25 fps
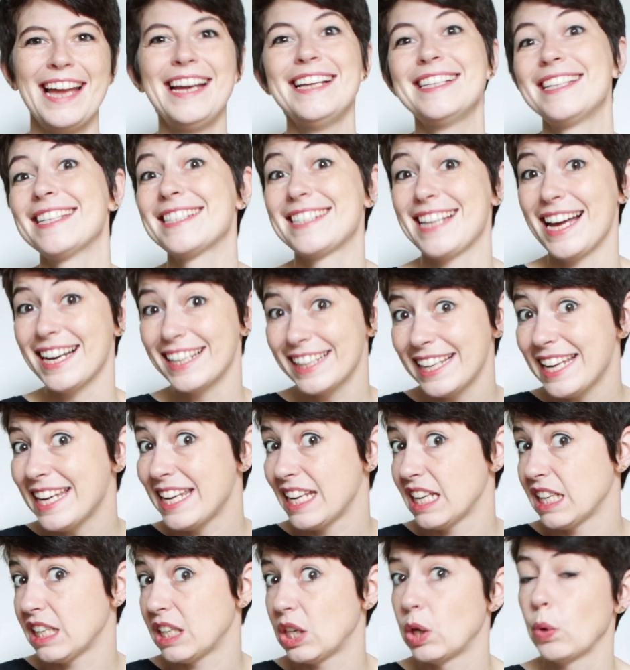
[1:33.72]
it's exactly
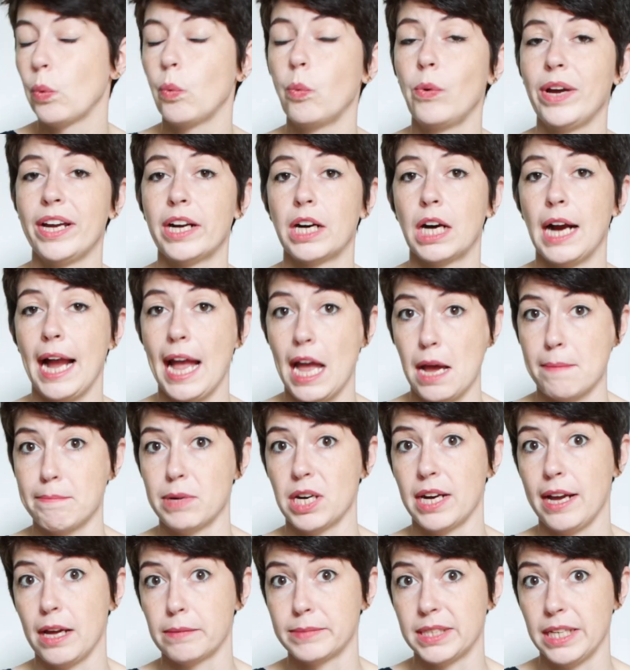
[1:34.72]
here where
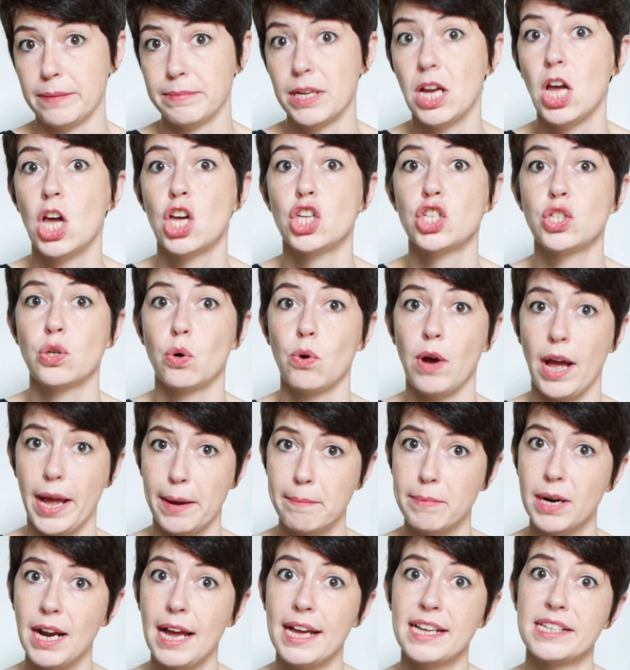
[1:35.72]
amber comes in. So
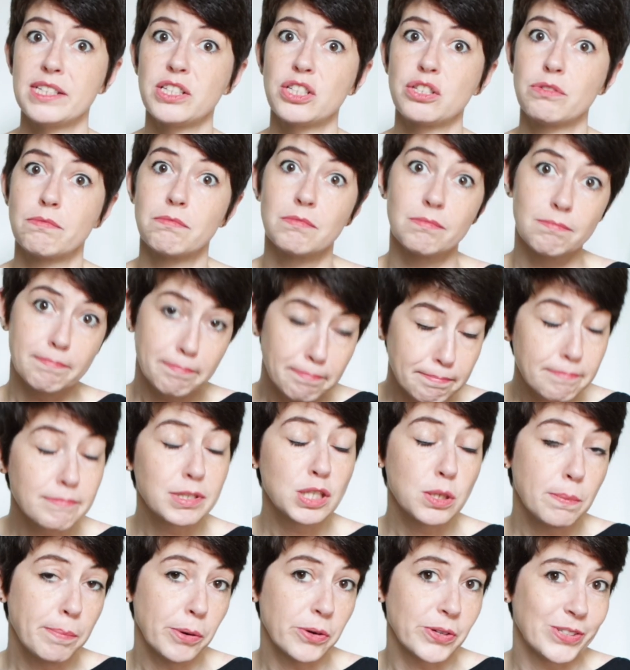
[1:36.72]
amber has
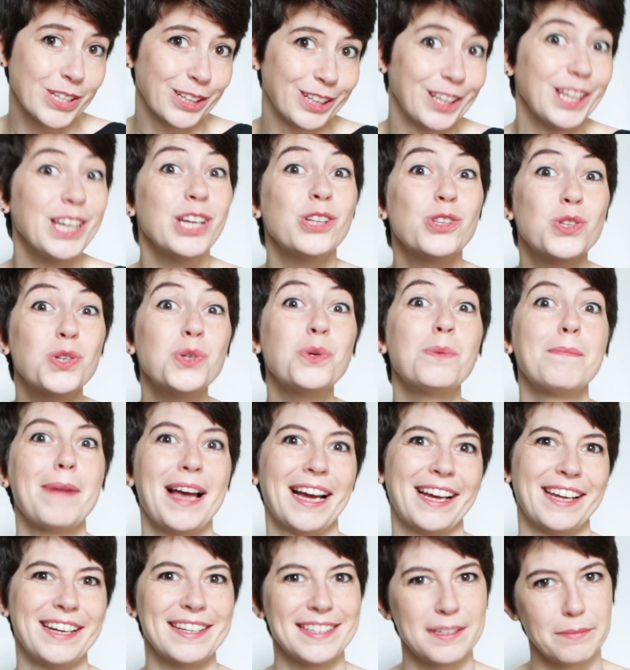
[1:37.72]
supposedly two
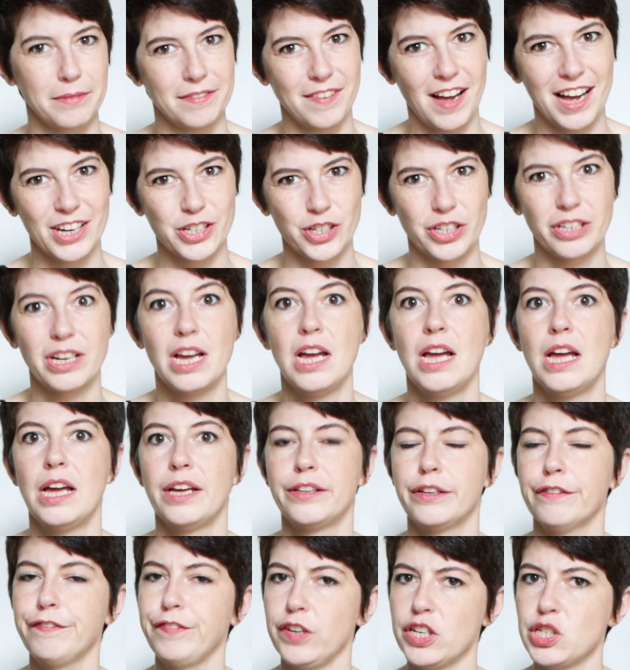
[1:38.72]
mechanisms of action.
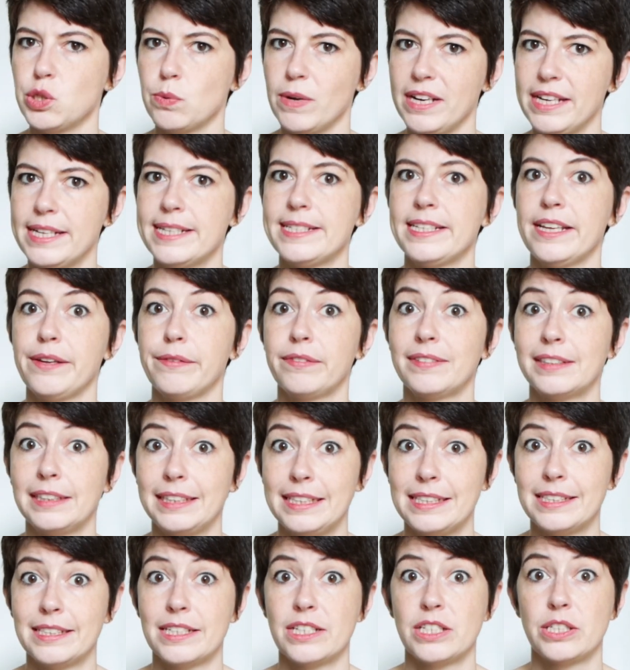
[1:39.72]
The first one is it
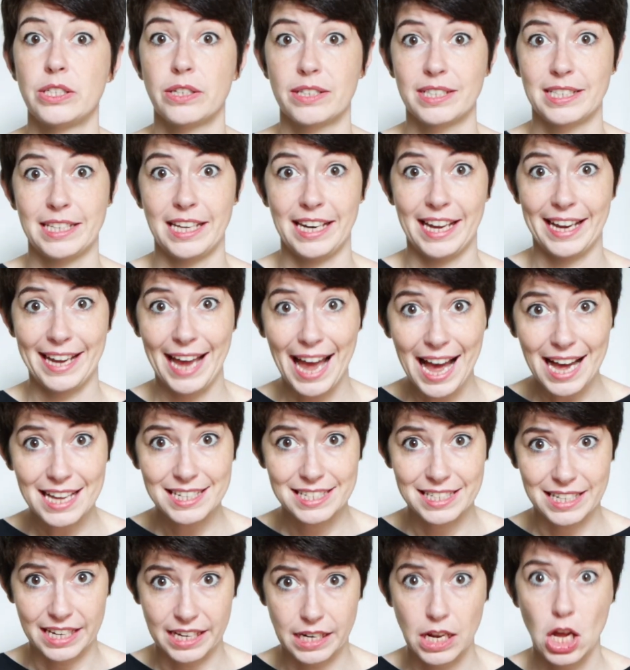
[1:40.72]
releases succinic
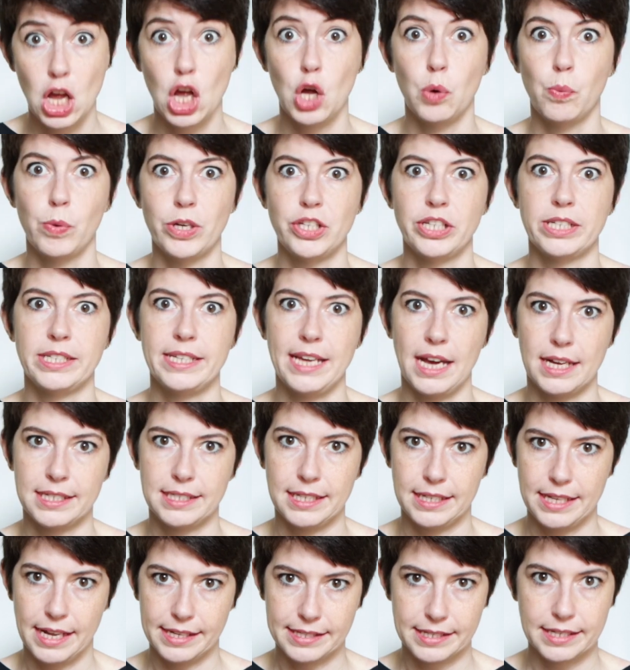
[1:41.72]
acid, which is the
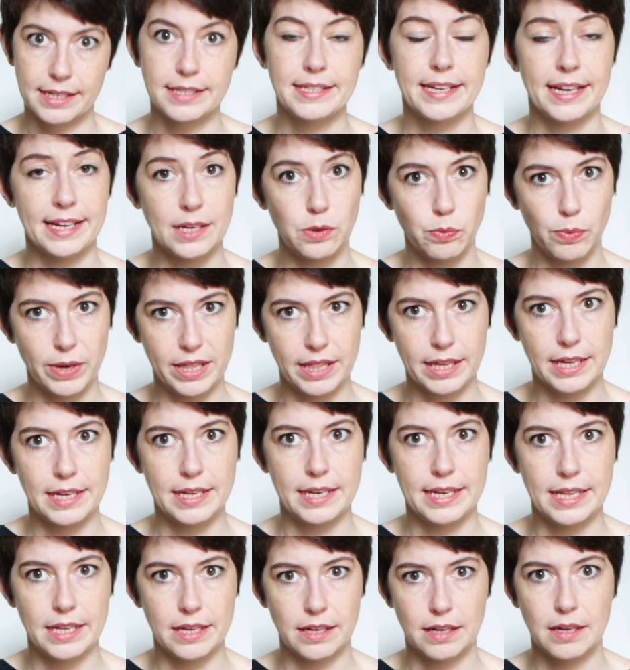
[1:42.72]
acid that's contained
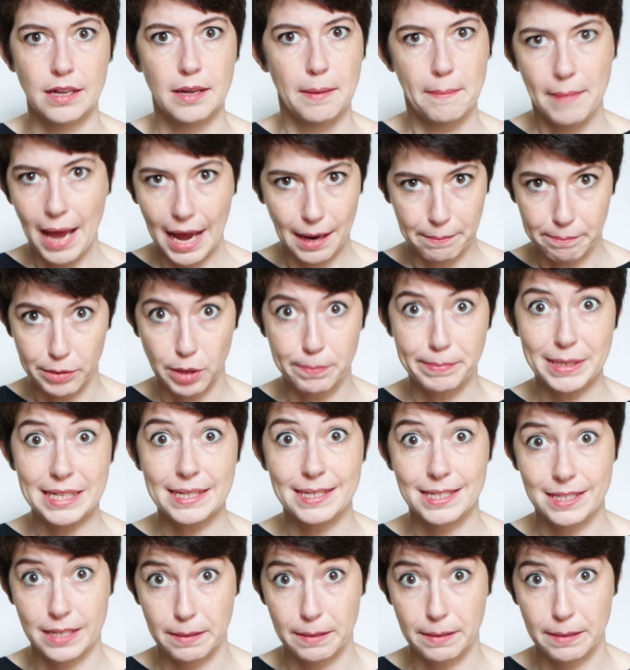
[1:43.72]
within the amber beads